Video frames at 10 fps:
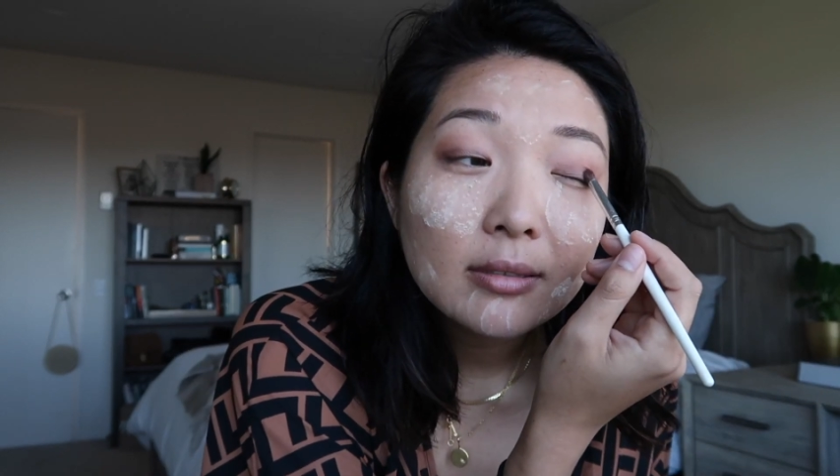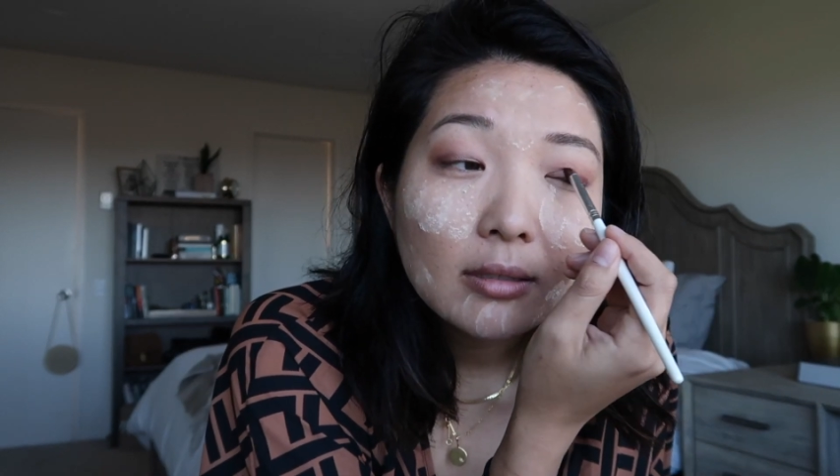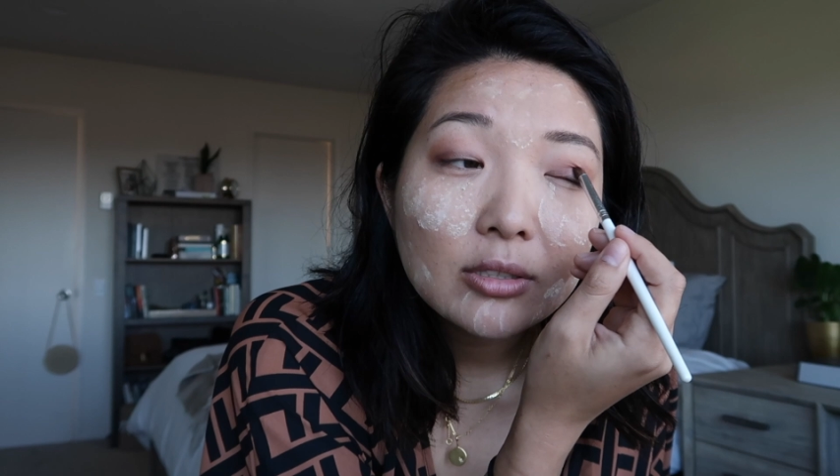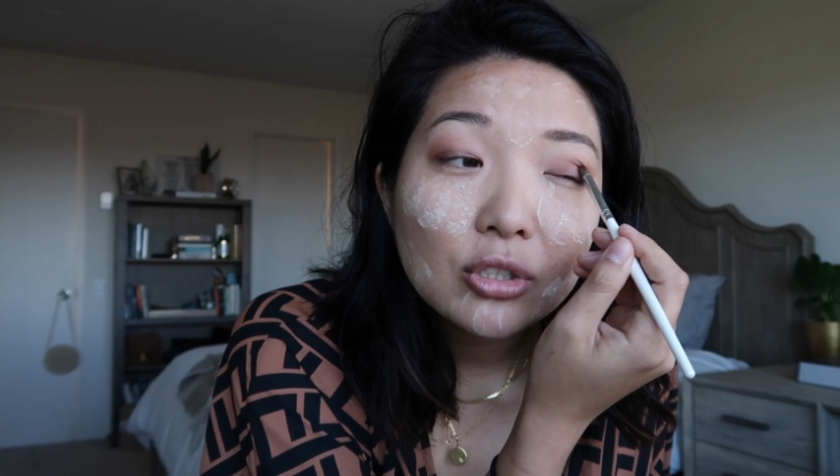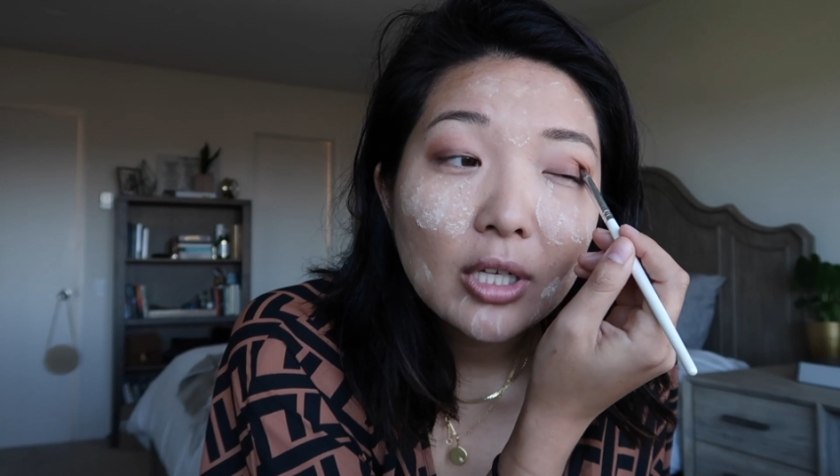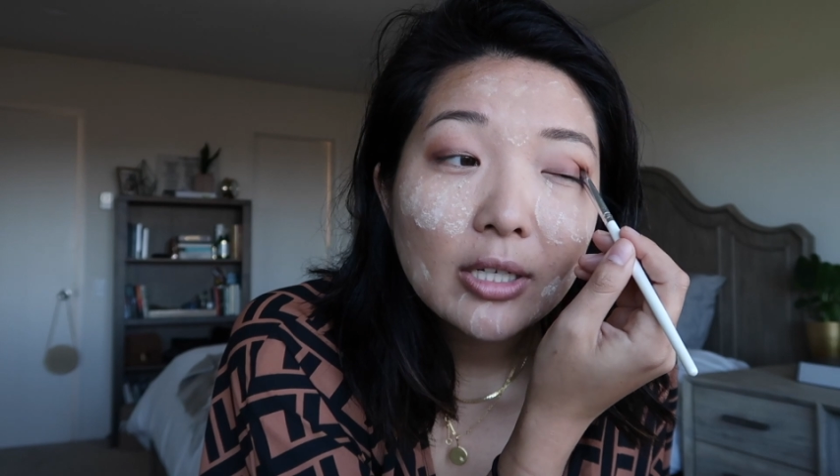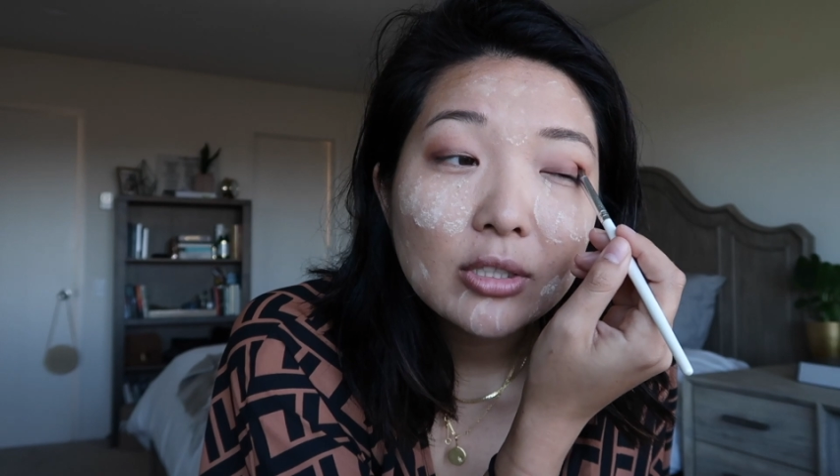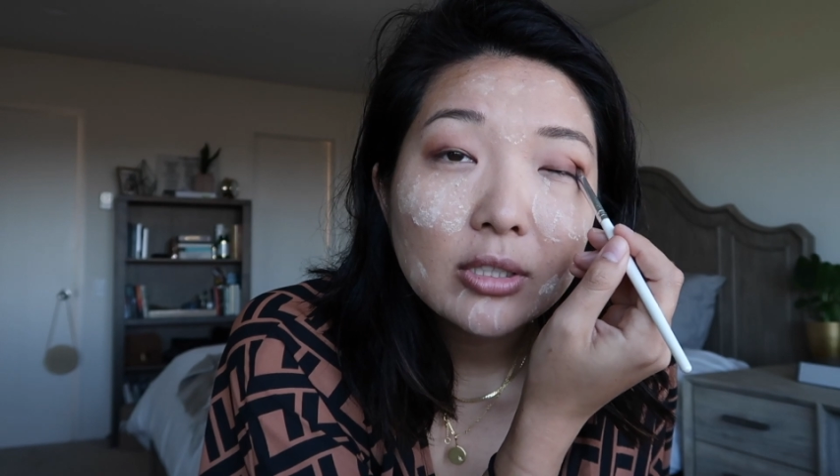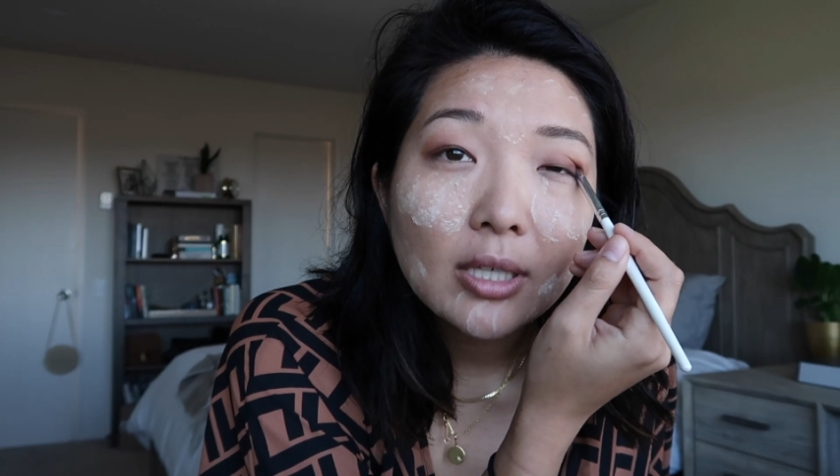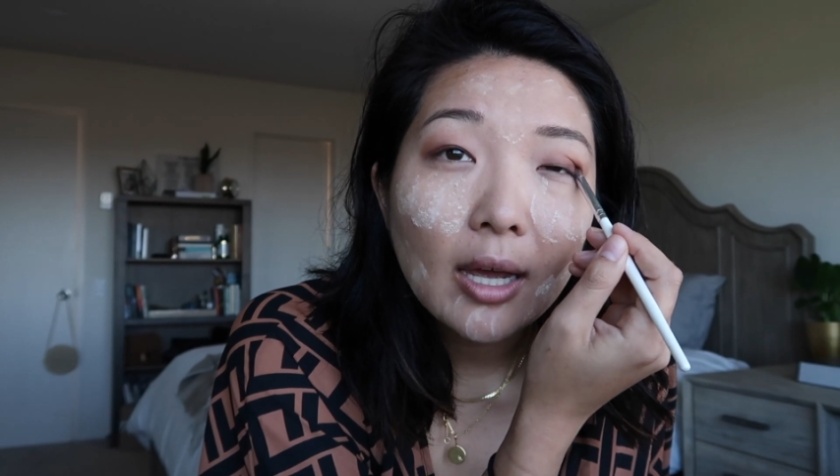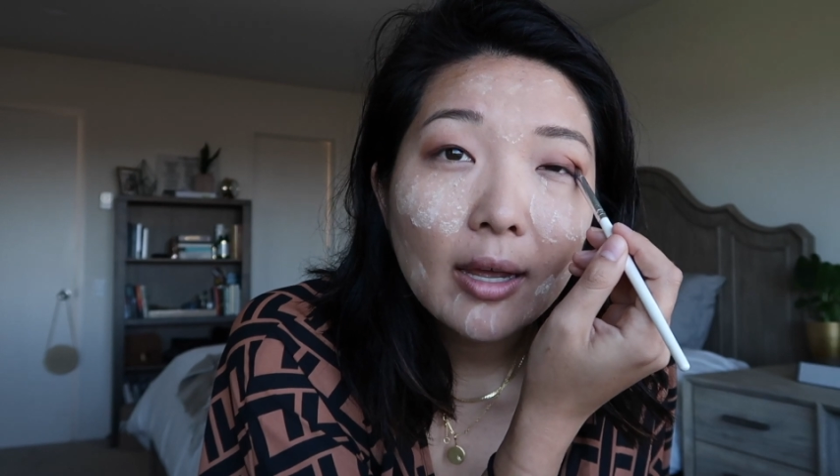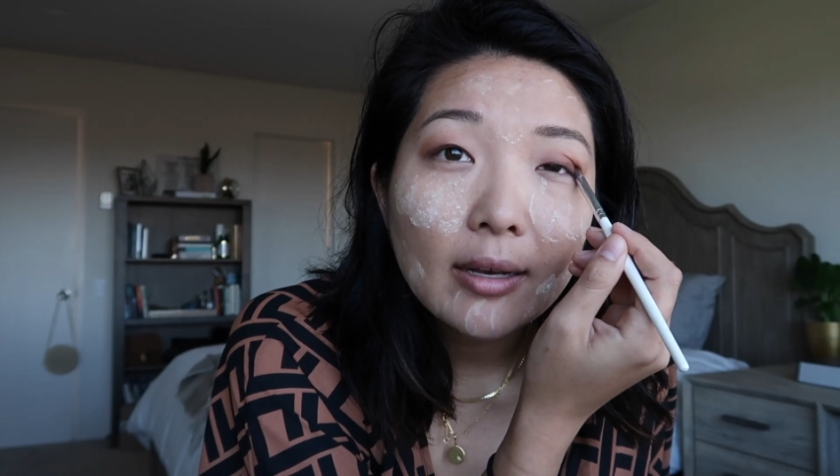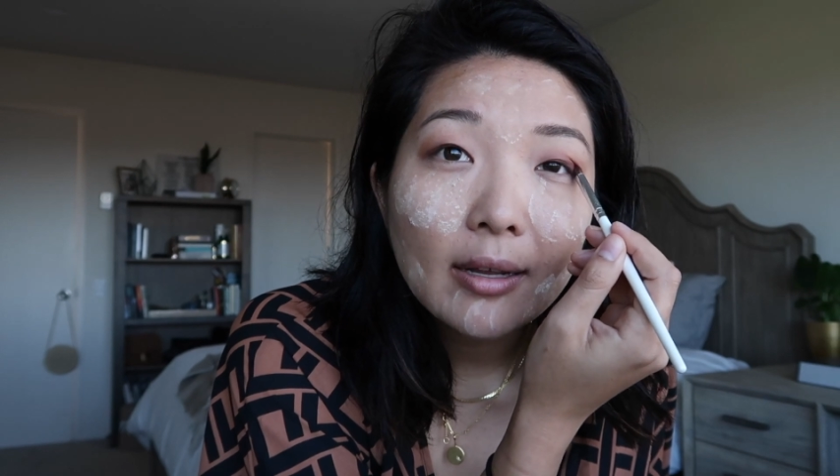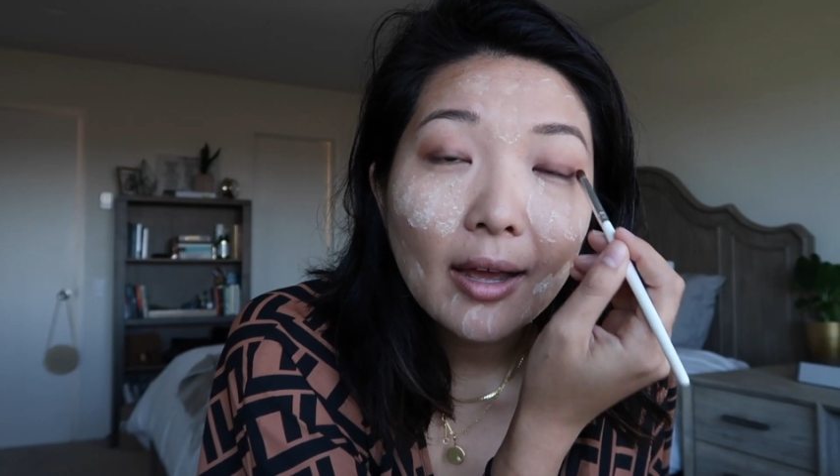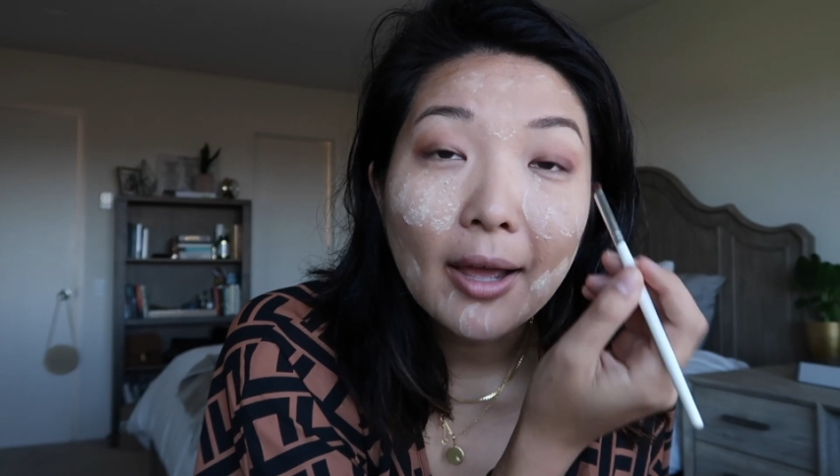Let's change the
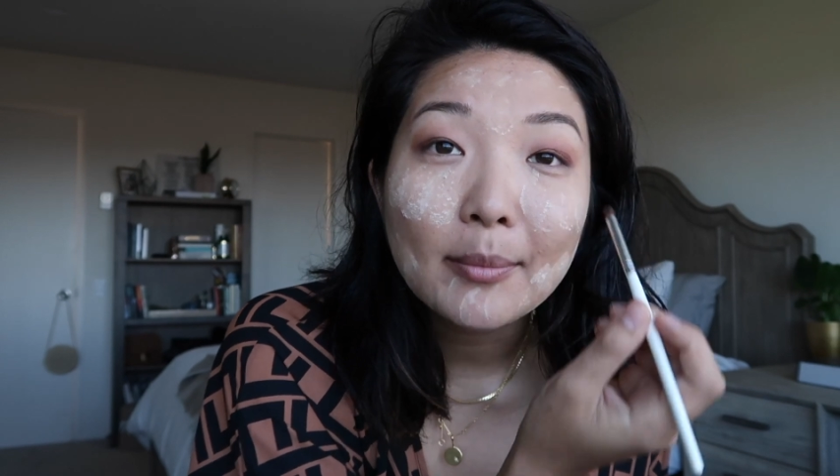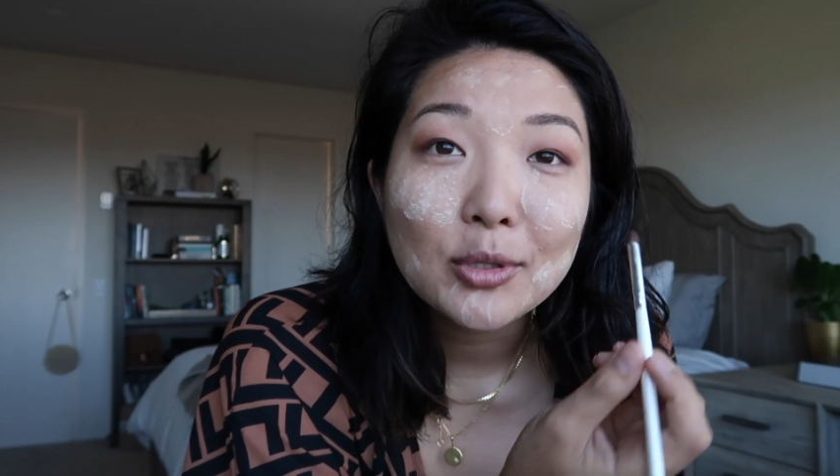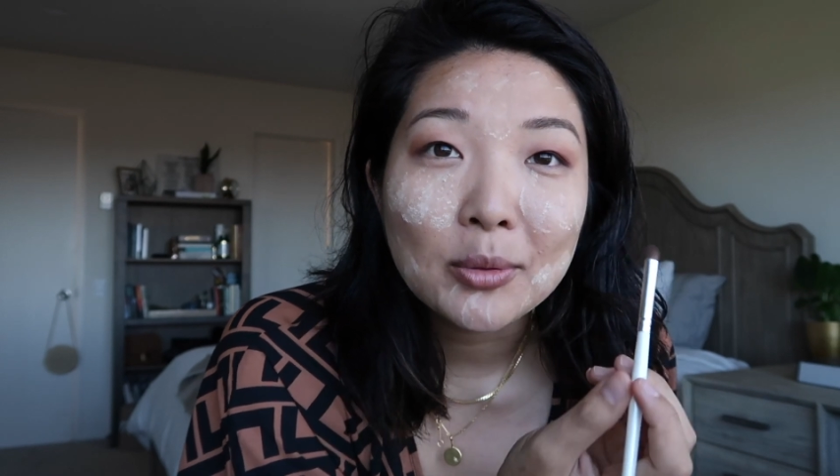tide. I'm